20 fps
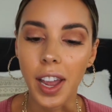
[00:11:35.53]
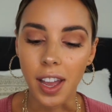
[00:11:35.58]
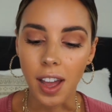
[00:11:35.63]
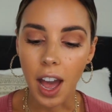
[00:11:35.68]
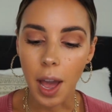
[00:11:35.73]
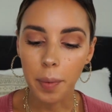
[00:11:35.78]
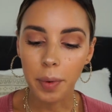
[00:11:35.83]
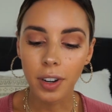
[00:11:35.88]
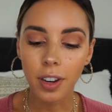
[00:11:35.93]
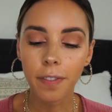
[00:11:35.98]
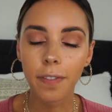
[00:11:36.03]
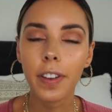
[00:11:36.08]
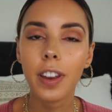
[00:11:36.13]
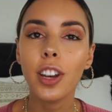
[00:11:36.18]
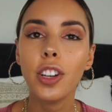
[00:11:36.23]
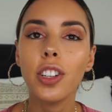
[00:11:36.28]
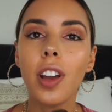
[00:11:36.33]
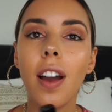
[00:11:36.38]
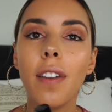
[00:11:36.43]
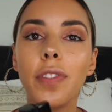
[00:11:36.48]
I'm gonna
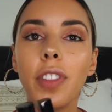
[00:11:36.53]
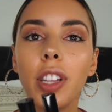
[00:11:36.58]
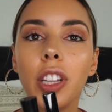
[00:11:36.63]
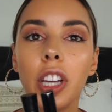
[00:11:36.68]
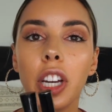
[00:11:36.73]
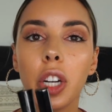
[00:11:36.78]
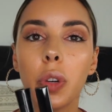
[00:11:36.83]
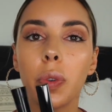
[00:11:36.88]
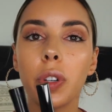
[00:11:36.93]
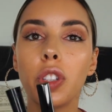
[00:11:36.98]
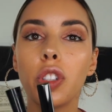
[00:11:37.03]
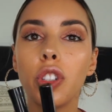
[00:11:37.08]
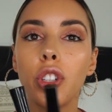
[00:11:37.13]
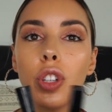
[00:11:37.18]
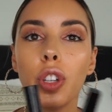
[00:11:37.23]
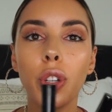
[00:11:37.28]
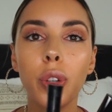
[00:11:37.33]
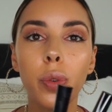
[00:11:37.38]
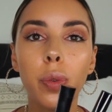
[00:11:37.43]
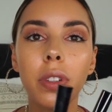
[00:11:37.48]
finish off the look with
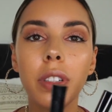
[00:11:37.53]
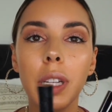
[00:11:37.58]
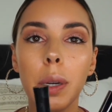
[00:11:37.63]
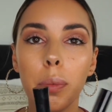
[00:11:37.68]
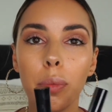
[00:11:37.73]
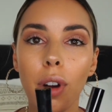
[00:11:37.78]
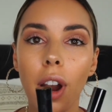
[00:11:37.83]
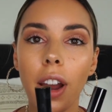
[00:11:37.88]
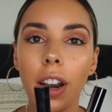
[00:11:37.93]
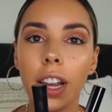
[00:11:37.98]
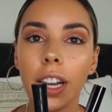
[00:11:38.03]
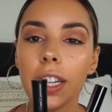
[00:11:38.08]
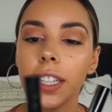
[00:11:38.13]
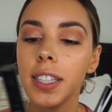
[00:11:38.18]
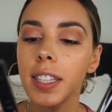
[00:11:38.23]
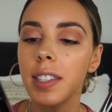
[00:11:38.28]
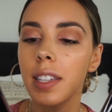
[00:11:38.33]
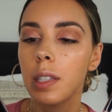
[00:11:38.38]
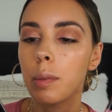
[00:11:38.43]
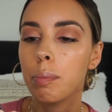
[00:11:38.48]
two lip products.
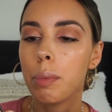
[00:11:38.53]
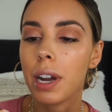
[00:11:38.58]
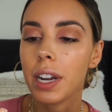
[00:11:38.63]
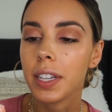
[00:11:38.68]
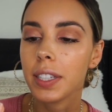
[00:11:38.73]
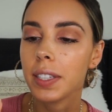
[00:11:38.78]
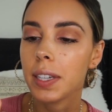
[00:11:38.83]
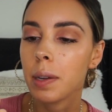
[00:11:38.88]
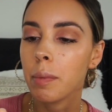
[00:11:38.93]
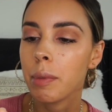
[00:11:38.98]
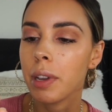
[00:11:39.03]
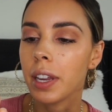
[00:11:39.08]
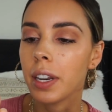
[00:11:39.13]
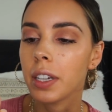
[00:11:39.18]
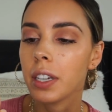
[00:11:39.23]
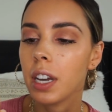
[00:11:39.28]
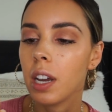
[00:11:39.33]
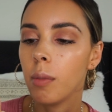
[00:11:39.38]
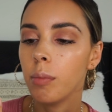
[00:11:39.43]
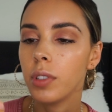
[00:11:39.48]
This is Buxom in
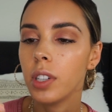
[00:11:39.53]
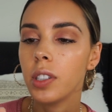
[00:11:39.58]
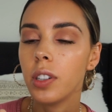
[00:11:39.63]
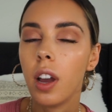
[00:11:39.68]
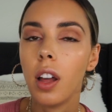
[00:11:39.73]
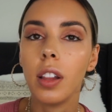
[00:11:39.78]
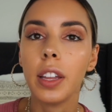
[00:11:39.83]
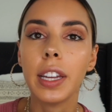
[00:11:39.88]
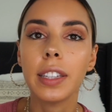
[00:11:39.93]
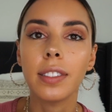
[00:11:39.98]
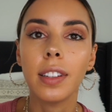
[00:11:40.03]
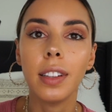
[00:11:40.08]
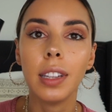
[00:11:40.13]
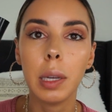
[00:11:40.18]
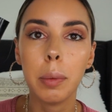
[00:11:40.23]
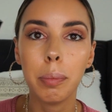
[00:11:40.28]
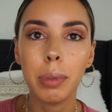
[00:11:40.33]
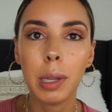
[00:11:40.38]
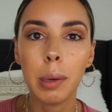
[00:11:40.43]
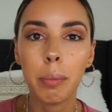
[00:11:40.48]
Come to Dolly. It's a
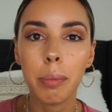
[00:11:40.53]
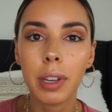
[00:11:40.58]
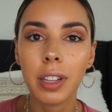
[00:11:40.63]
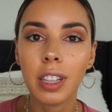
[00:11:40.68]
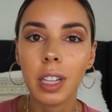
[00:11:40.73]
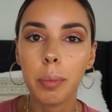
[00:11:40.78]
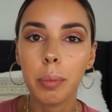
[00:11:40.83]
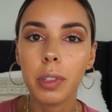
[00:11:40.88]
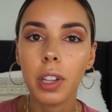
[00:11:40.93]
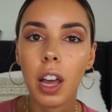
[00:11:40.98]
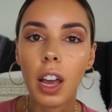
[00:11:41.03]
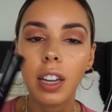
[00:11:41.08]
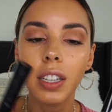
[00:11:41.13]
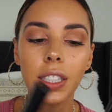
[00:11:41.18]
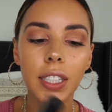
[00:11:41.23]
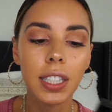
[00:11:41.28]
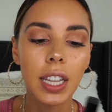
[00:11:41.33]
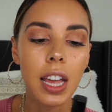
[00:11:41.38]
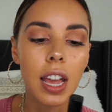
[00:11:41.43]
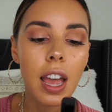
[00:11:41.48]
lip plumping lip gloss.
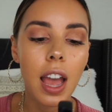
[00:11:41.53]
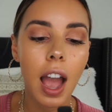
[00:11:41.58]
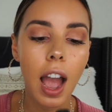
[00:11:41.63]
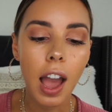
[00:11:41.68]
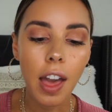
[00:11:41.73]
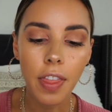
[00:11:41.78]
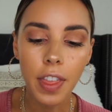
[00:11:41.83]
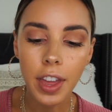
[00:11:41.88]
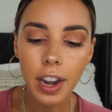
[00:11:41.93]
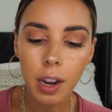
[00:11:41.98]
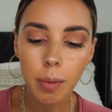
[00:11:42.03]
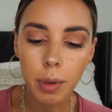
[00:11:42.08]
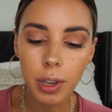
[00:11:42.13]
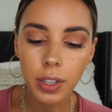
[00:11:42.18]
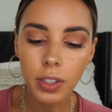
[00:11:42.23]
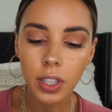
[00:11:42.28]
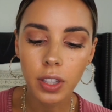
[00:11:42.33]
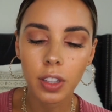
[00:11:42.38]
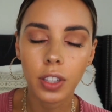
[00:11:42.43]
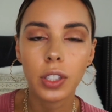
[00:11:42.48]
And then I'm
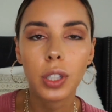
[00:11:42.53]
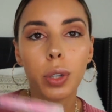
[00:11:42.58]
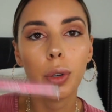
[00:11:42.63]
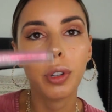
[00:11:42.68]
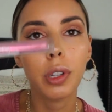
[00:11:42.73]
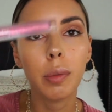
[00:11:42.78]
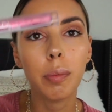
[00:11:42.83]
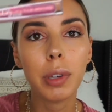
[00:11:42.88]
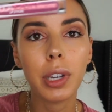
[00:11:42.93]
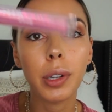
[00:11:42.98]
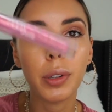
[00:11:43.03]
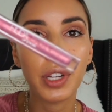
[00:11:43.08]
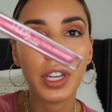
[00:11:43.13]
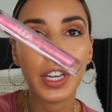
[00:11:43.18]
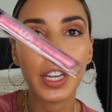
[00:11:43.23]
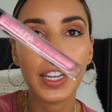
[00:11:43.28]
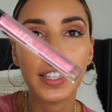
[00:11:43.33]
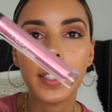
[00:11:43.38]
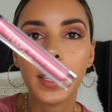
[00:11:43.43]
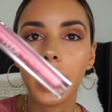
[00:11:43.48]
using this Huda
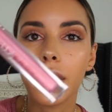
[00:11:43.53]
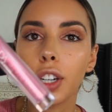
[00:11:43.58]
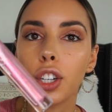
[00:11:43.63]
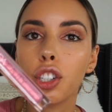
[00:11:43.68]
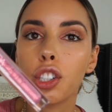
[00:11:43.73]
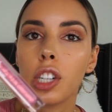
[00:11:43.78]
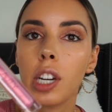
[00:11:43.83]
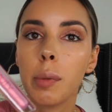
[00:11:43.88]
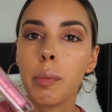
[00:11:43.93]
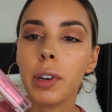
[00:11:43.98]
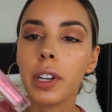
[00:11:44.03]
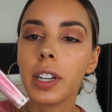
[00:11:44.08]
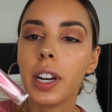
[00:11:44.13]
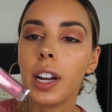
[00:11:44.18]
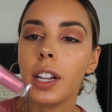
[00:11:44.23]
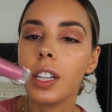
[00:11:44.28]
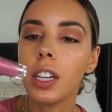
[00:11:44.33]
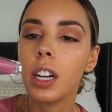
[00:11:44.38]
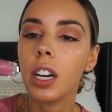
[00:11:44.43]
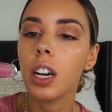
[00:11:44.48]
Beauty. It's like a shimmer
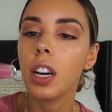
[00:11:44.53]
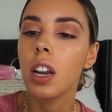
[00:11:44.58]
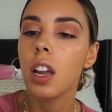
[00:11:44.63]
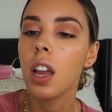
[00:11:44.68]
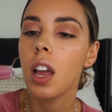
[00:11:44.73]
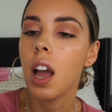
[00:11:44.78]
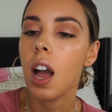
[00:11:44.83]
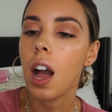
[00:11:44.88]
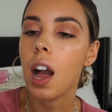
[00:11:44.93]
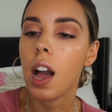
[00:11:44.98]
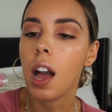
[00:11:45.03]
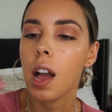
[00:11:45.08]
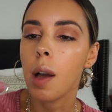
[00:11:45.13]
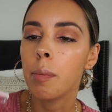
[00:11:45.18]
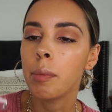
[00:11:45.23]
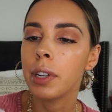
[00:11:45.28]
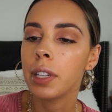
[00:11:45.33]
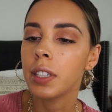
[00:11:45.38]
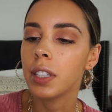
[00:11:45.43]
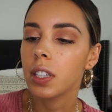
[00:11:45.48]
color
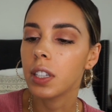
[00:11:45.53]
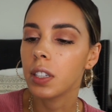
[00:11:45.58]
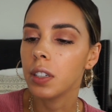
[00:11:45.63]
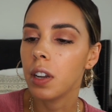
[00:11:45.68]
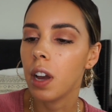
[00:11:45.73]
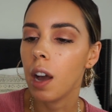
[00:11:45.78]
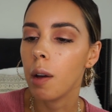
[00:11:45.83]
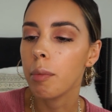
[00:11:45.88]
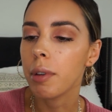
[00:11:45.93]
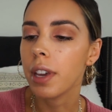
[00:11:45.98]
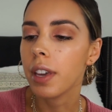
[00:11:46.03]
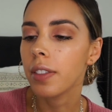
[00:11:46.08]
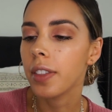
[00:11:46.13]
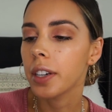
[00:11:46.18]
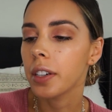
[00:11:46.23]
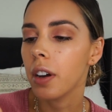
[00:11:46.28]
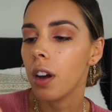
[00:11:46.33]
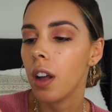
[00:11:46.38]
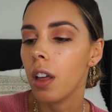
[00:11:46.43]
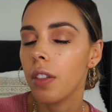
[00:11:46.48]
in Snobby. They
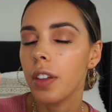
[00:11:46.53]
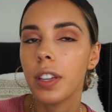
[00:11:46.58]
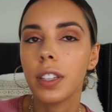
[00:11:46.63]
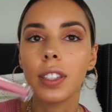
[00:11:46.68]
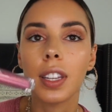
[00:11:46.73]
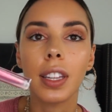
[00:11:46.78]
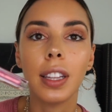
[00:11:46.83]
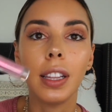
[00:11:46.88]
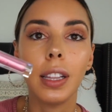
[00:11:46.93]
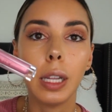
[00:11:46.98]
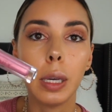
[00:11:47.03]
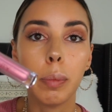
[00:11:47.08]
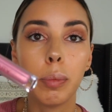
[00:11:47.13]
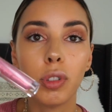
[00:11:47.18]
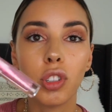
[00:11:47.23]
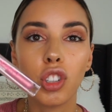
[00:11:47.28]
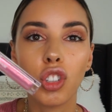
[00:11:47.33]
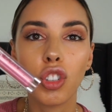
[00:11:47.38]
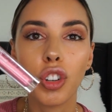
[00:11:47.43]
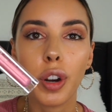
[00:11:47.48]
call this Lip
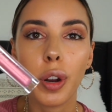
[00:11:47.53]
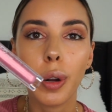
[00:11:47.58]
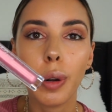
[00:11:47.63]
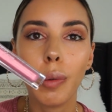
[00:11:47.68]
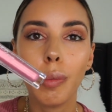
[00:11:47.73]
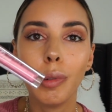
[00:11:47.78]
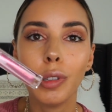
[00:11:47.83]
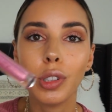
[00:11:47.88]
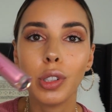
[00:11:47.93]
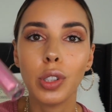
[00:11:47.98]
Strobe.